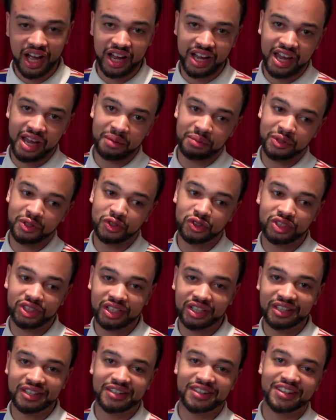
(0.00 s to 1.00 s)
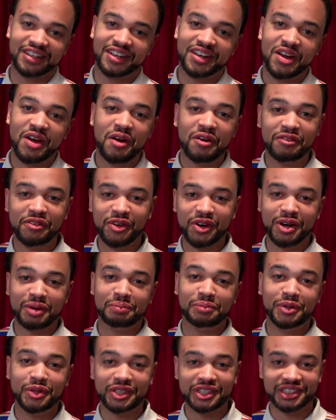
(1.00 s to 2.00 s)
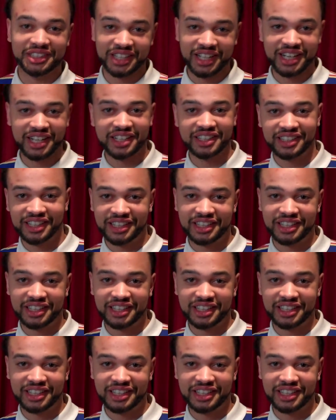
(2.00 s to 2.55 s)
I came to UC for computer science.